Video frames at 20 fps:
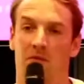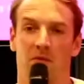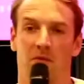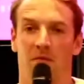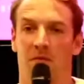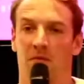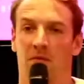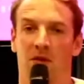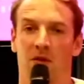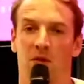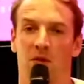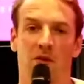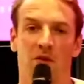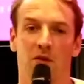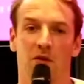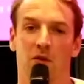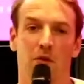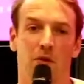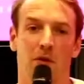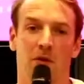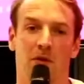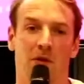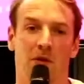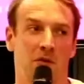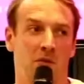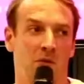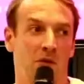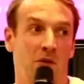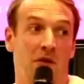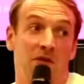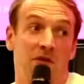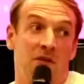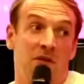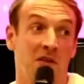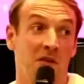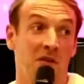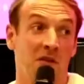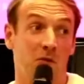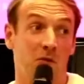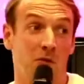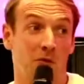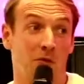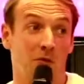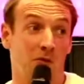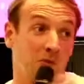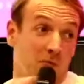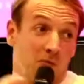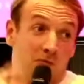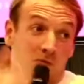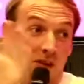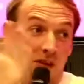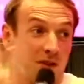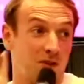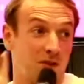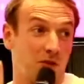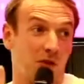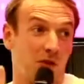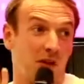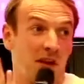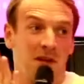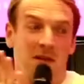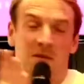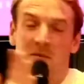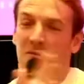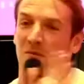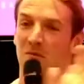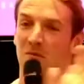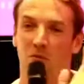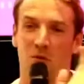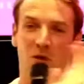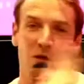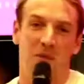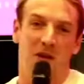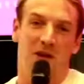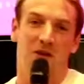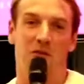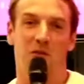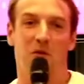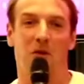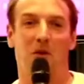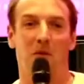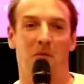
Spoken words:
it was all the way around. You have nothing to lose. Let's try. We'll back you up.